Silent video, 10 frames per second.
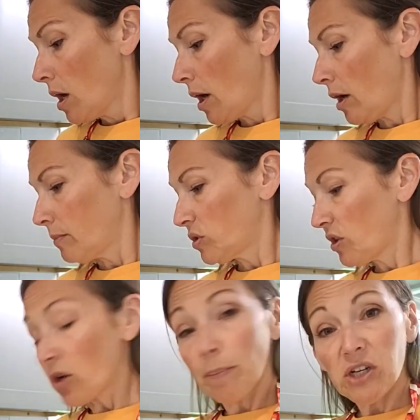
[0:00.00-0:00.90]
So
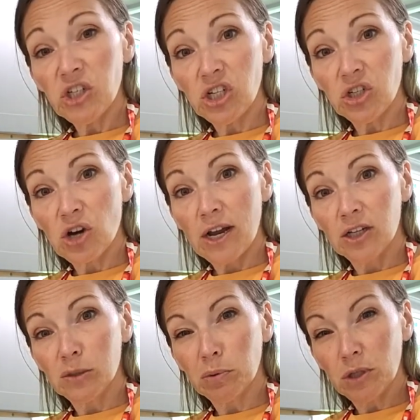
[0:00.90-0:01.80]
they're on my sheet tray. I
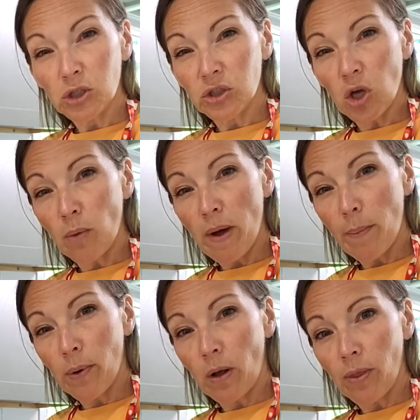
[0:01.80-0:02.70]
just put a little salt and
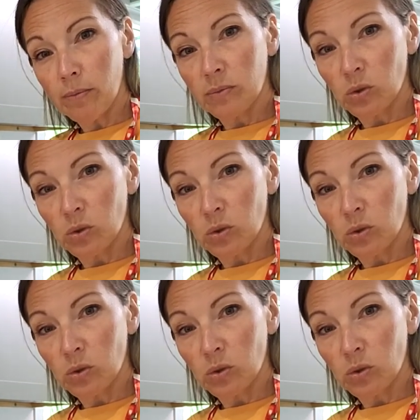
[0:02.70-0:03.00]
pepper on them.